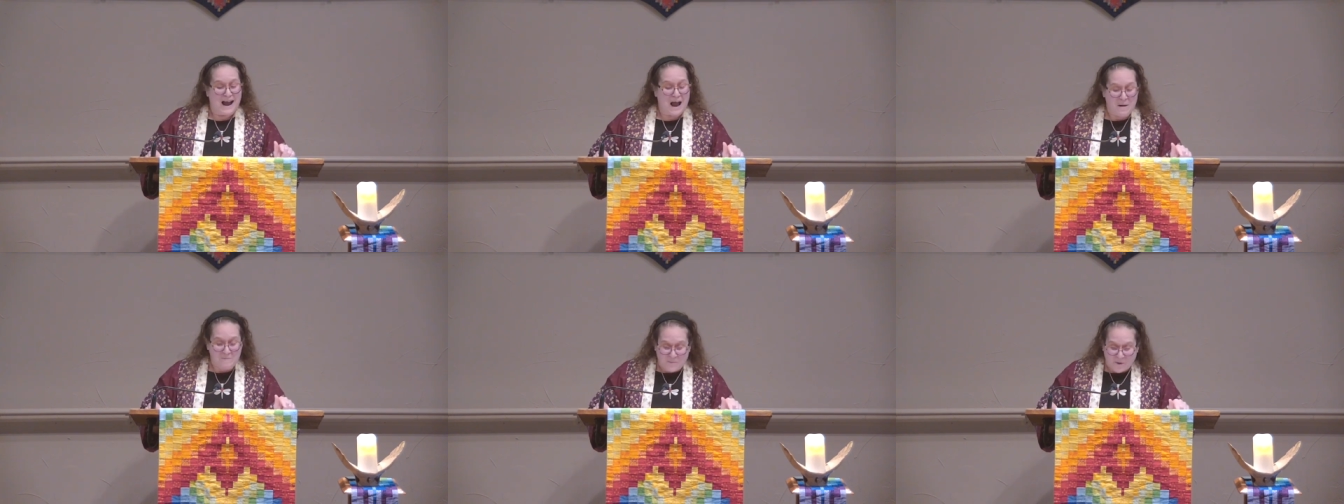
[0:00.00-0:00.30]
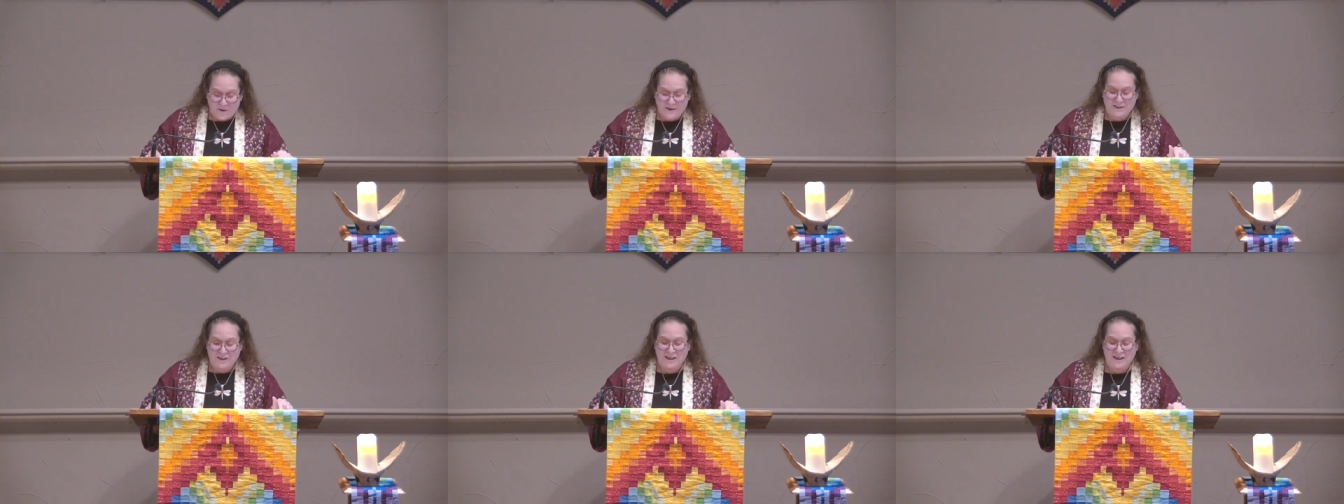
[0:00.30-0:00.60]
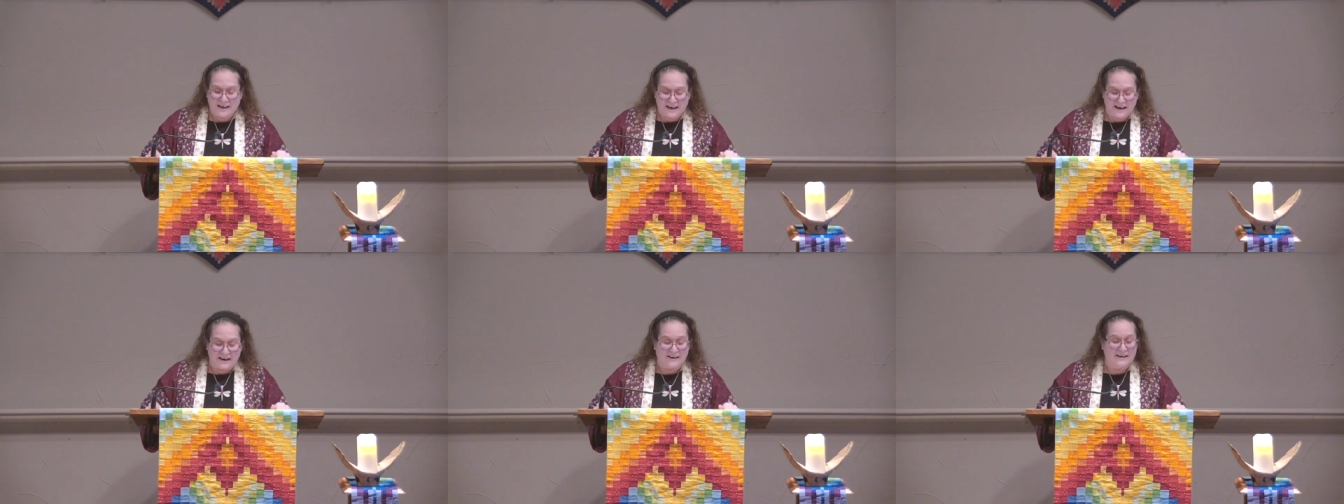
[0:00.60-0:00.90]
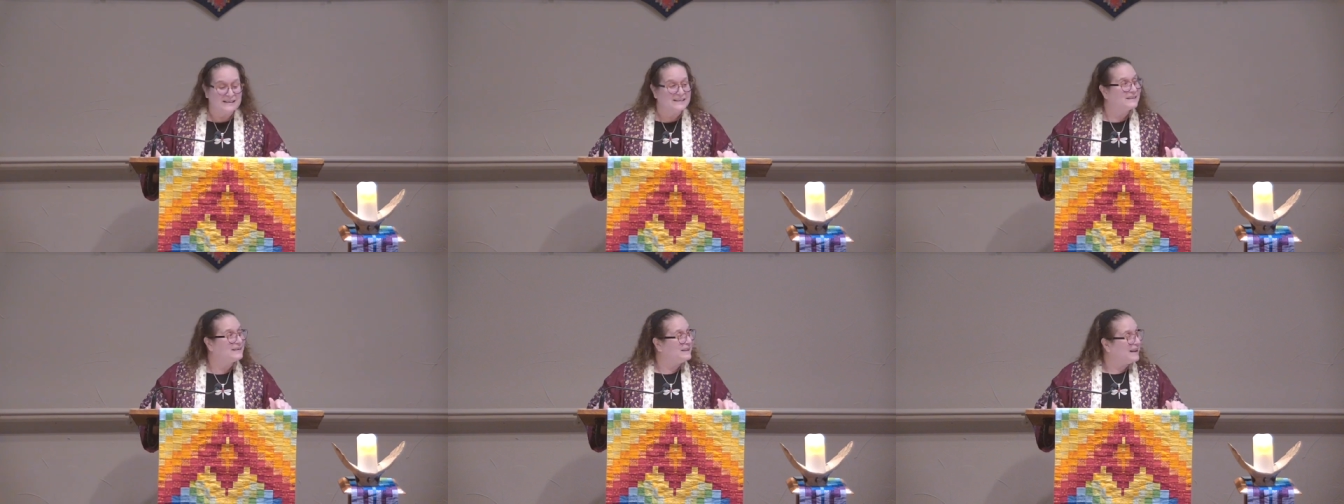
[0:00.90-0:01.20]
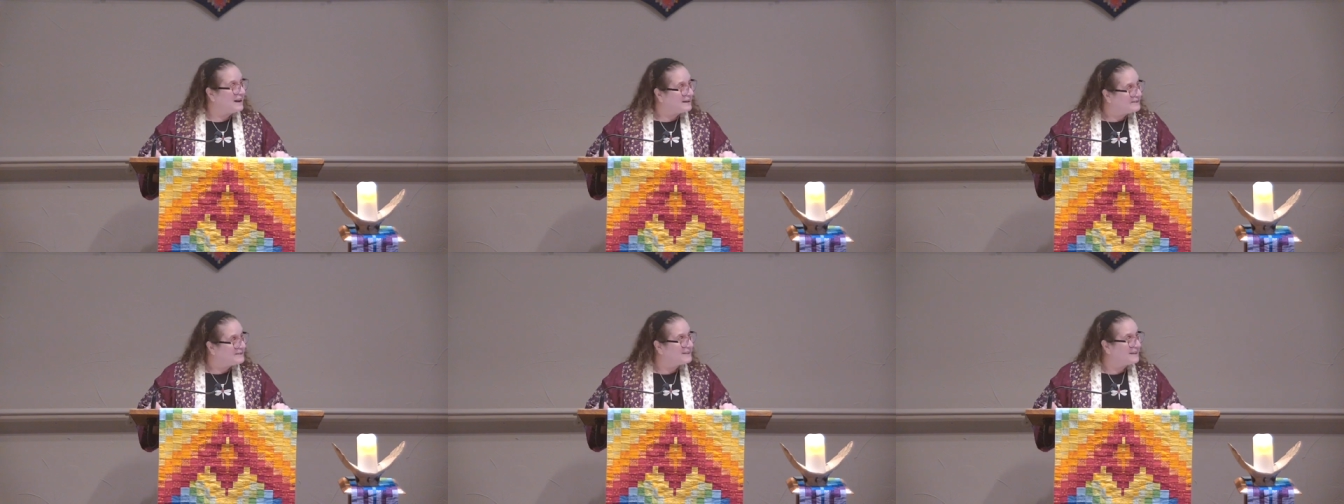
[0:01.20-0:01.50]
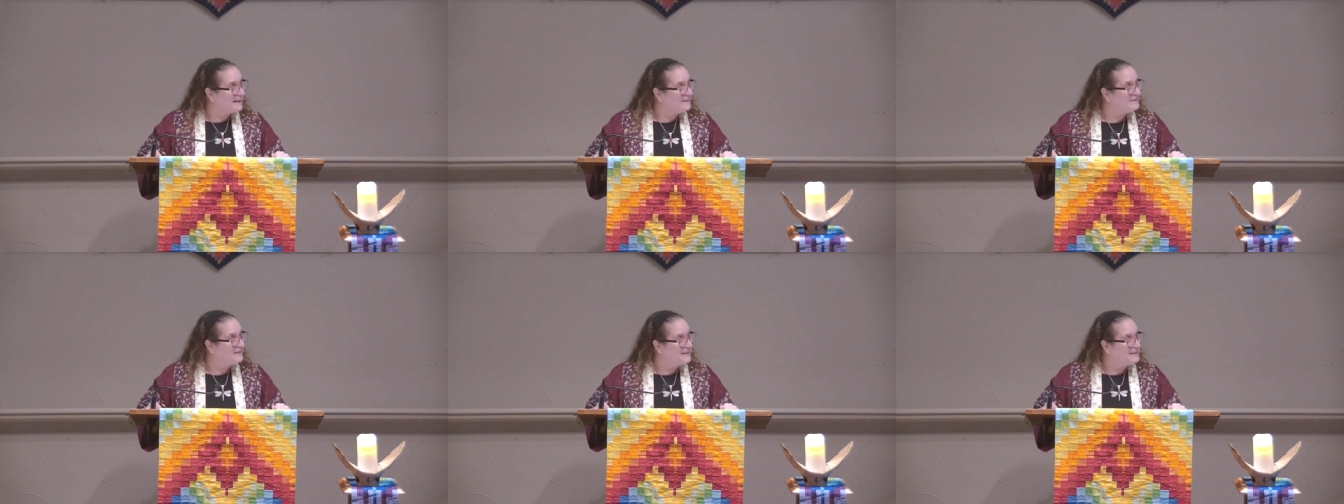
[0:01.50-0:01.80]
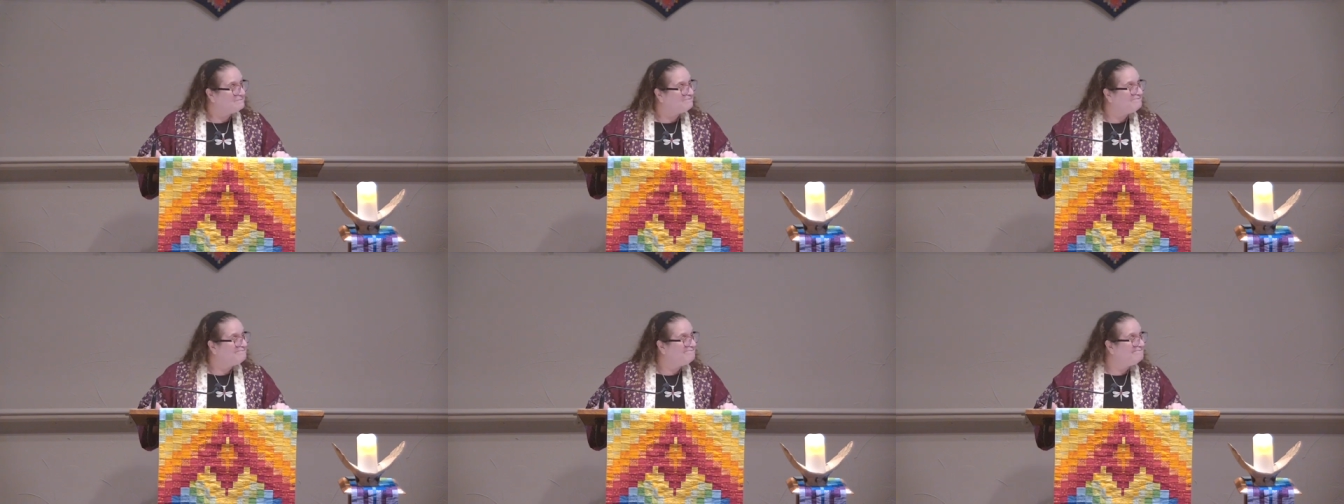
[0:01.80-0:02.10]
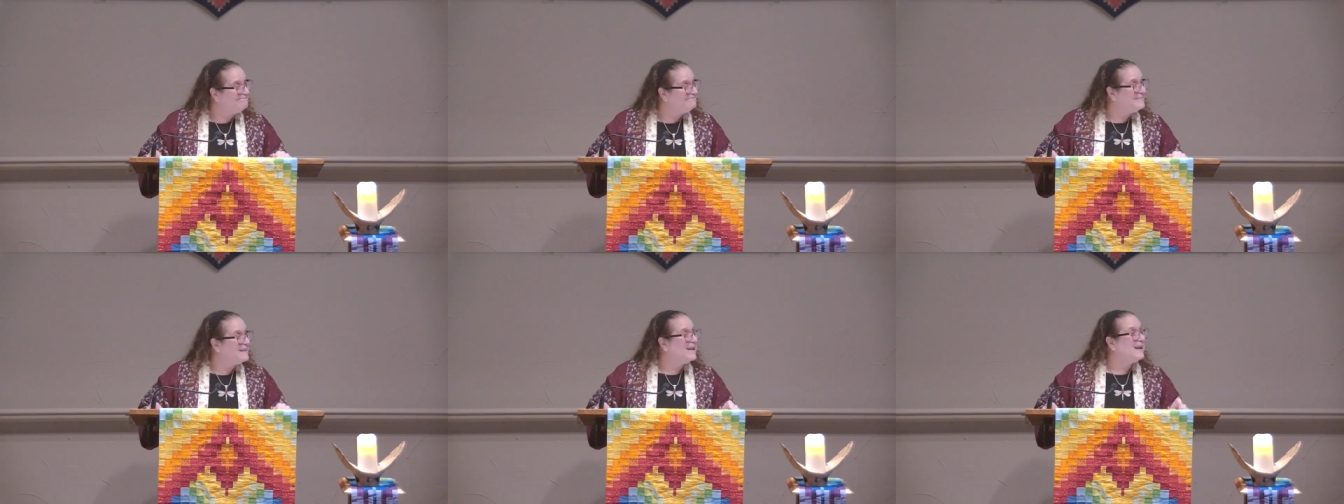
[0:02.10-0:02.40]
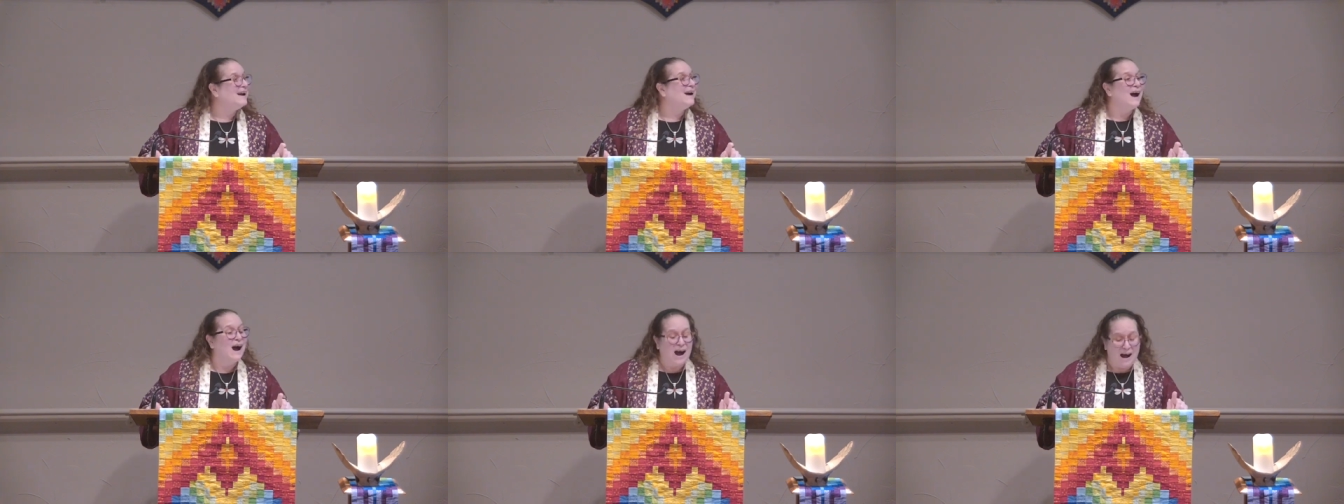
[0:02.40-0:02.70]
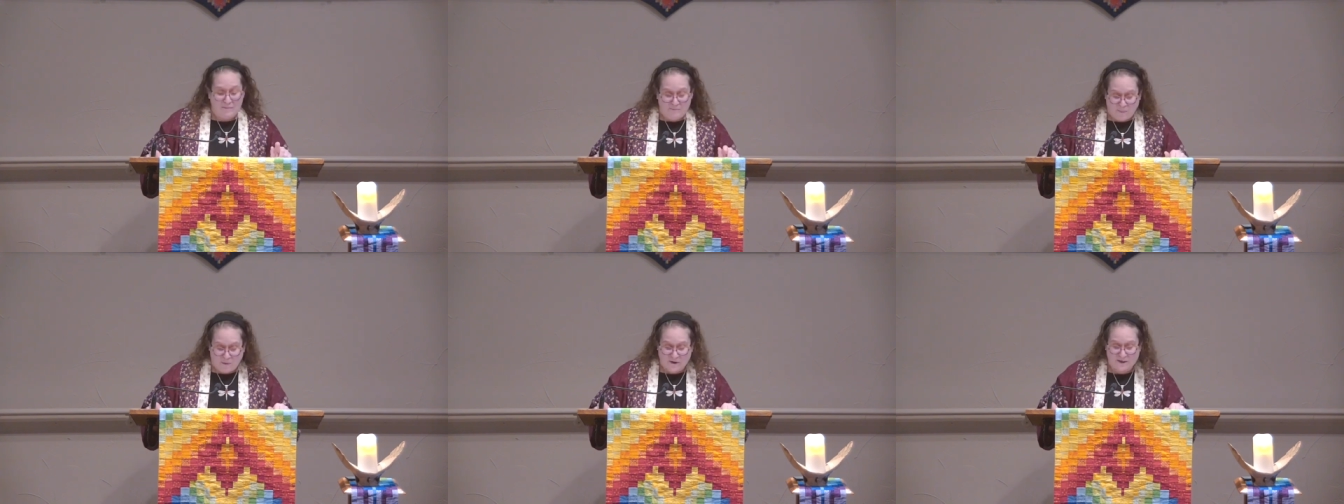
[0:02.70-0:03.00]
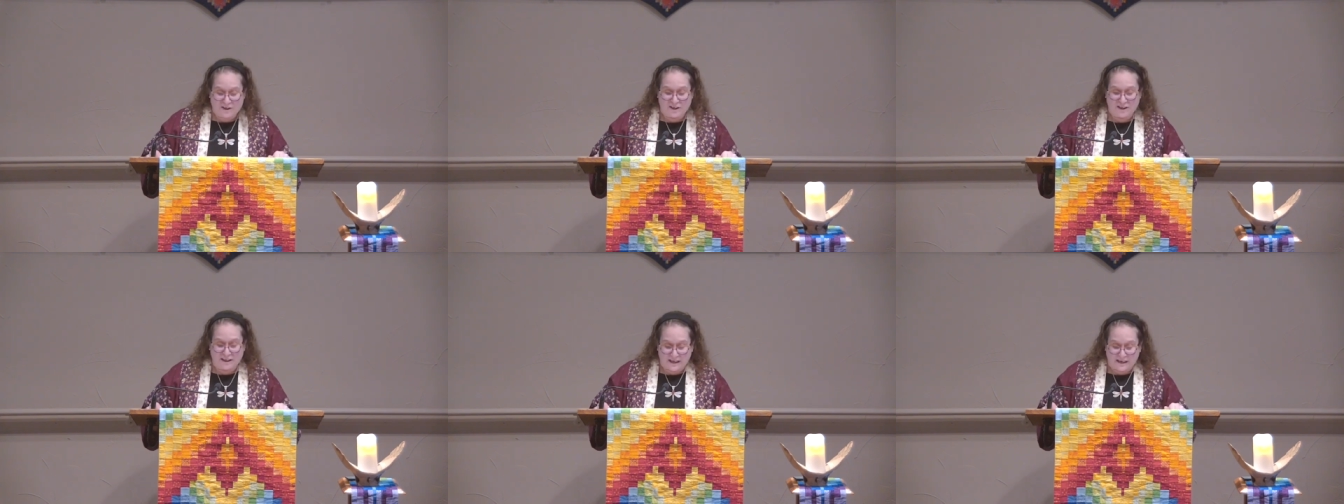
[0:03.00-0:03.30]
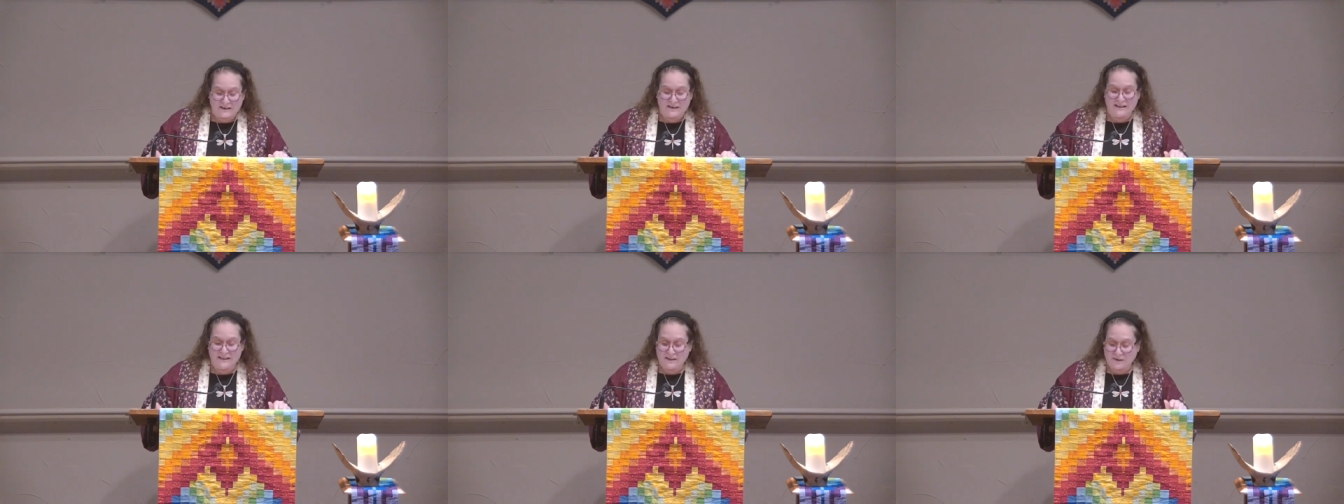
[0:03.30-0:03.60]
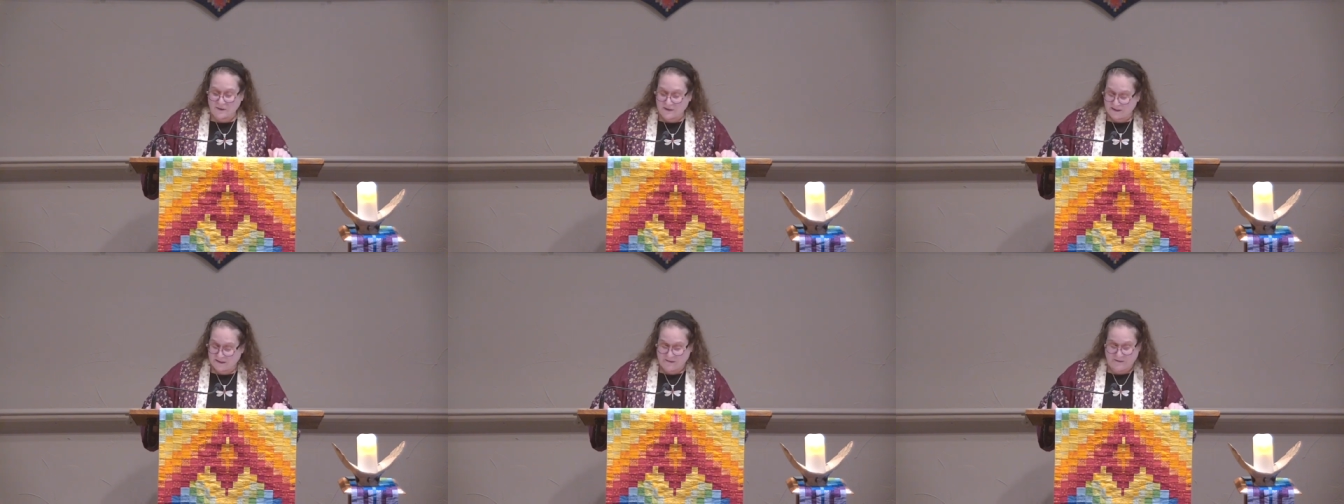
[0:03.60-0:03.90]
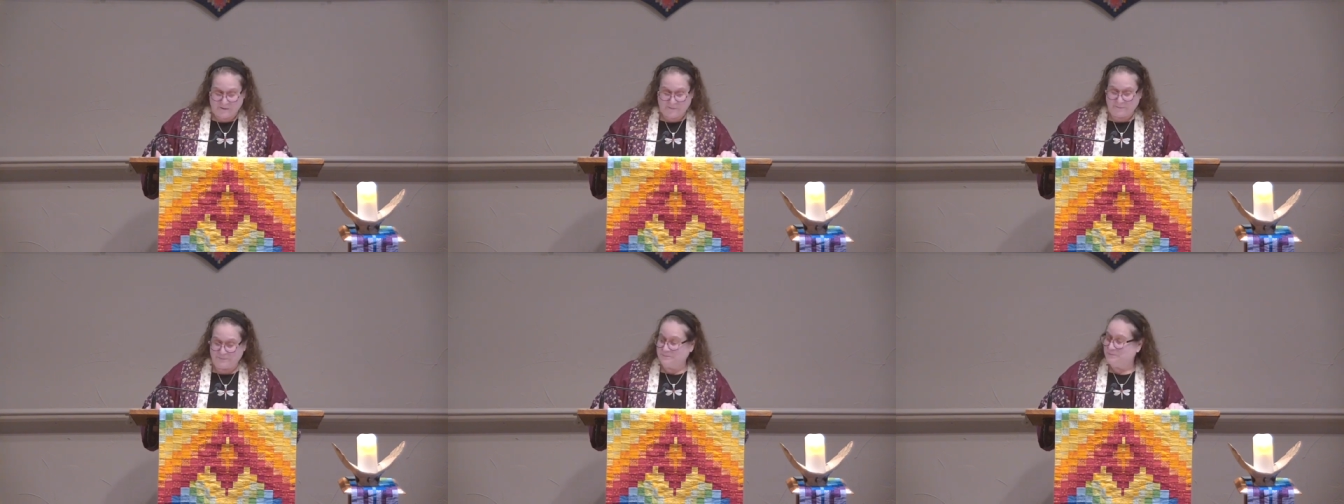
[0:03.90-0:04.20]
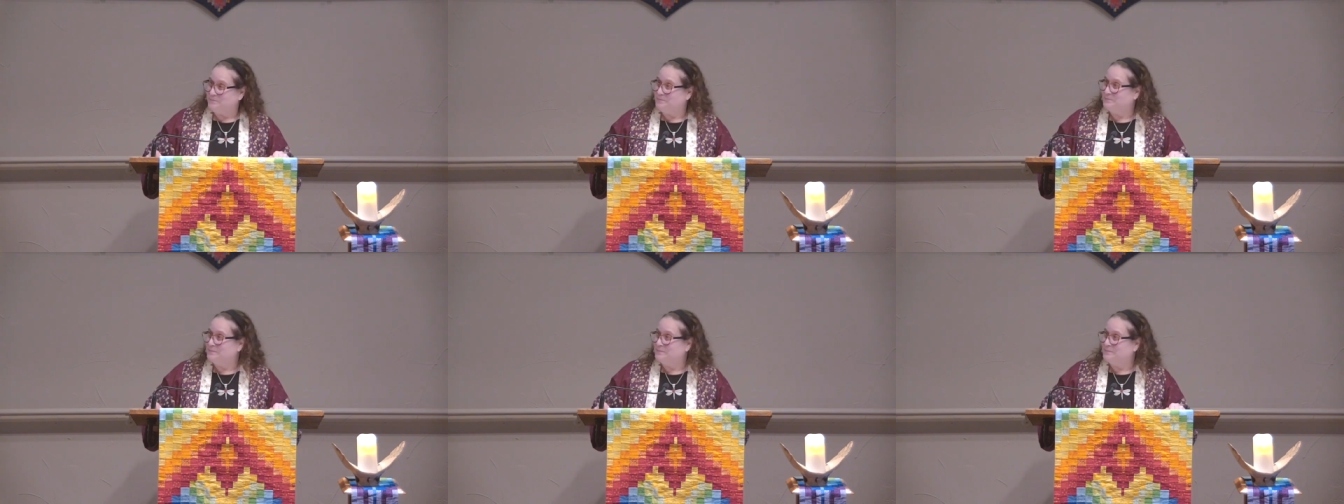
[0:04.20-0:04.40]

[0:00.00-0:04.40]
Abortion care is life-saving. Abortion care is critical.